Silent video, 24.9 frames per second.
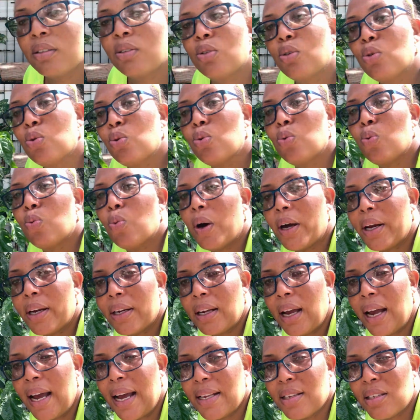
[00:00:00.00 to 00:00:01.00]
do what
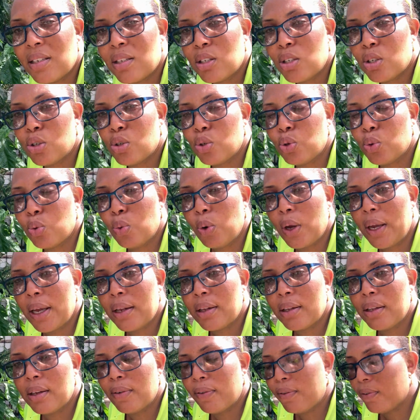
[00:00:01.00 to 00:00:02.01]
it has to do
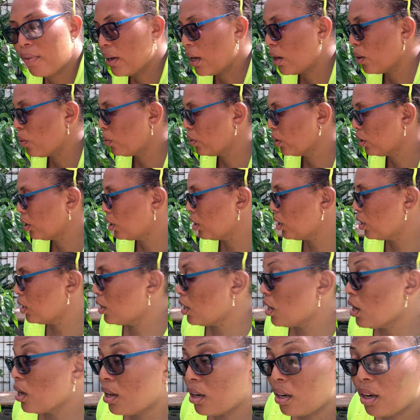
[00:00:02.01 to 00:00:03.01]
in the flower.
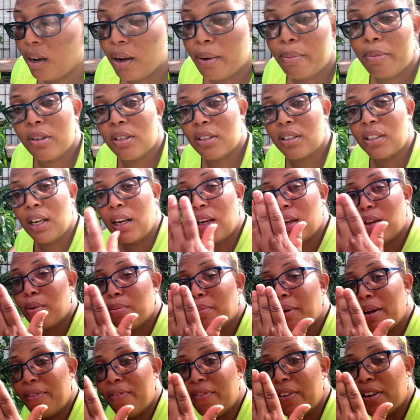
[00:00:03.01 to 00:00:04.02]
Now I'm going to tell you,
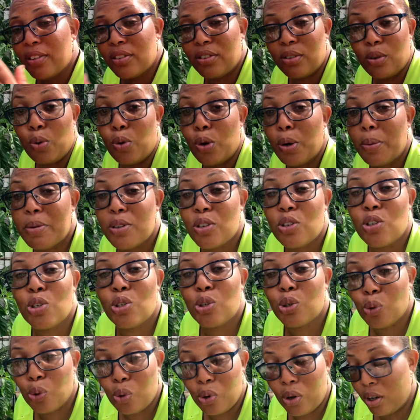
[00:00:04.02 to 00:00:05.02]
my fingers are going to be
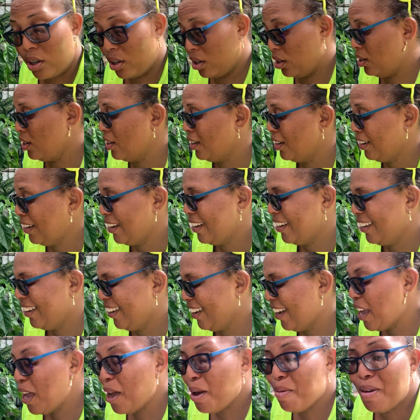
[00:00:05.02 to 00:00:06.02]
sore
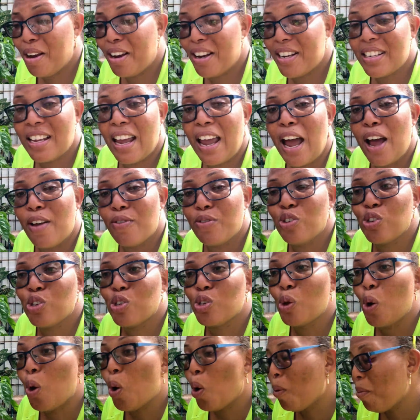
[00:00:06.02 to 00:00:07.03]
because I have
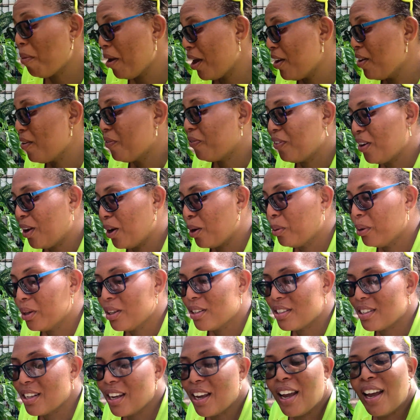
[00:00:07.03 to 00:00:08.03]
so many
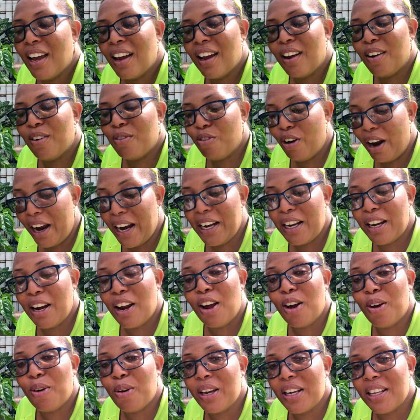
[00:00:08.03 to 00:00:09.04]
flowers right
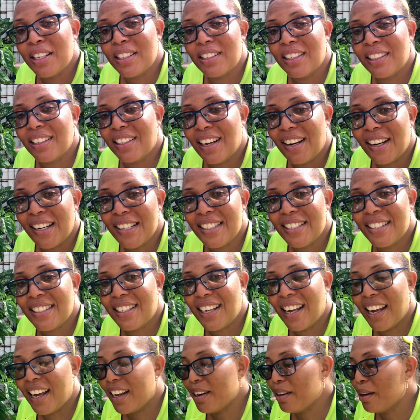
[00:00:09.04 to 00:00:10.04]
now in the yard
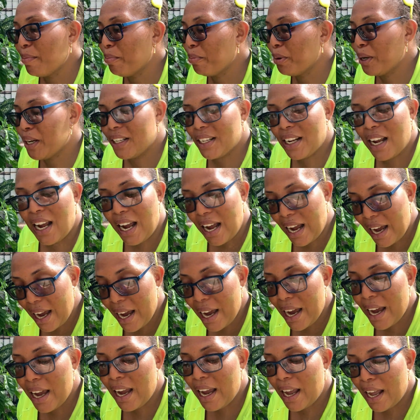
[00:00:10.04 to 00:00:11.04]
stead, but
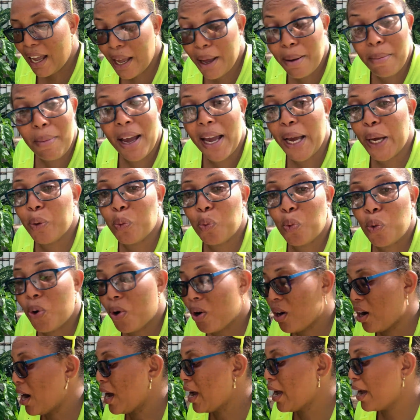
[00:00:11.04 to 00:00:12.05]
I am at
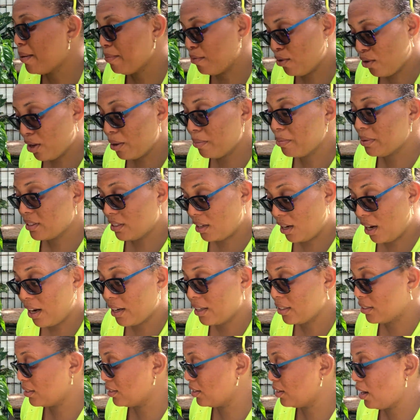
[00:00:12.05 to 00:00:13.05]
war. I am going to be
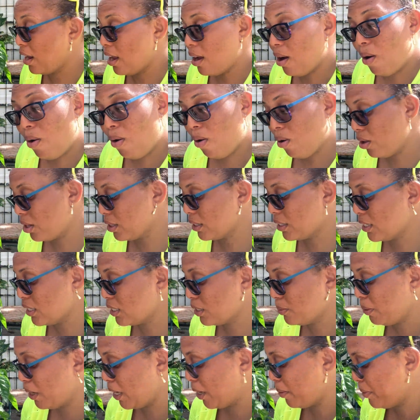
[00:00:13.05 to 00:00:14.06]
targeting all
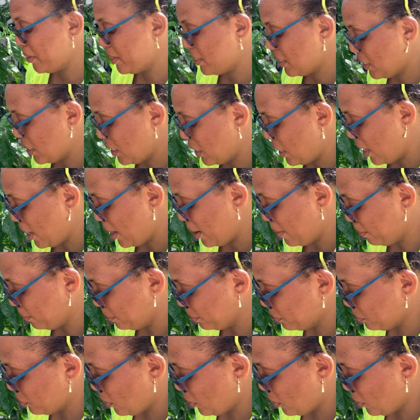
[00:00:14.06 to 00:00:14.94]
these babies today